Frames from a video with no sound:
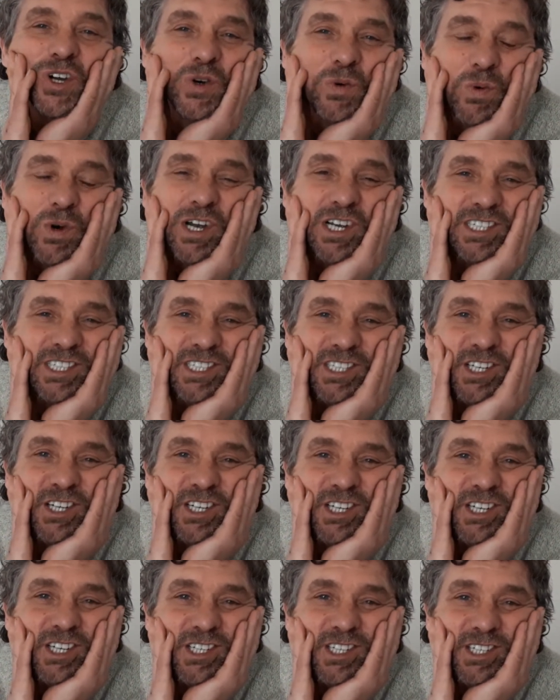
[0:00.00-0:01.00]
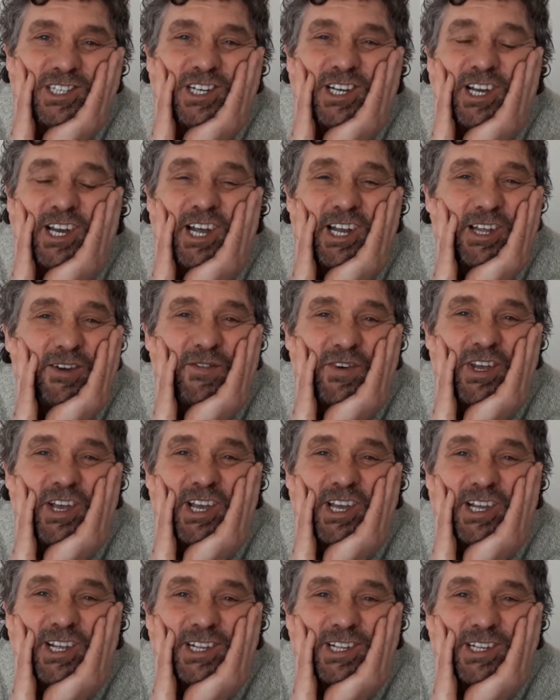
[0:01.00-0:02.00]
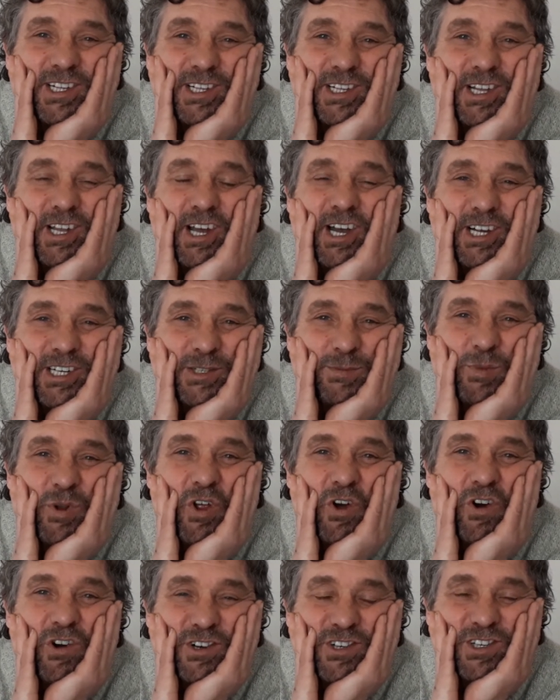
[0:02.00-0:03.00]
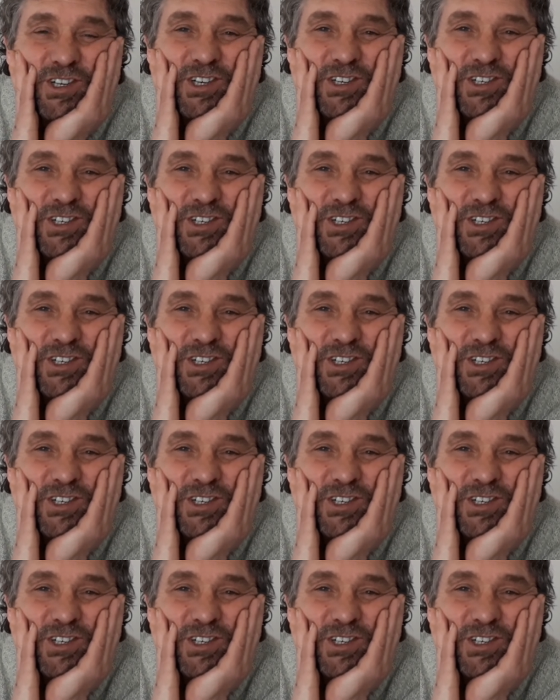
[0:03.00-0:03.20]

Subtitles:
ways to elevate large blocks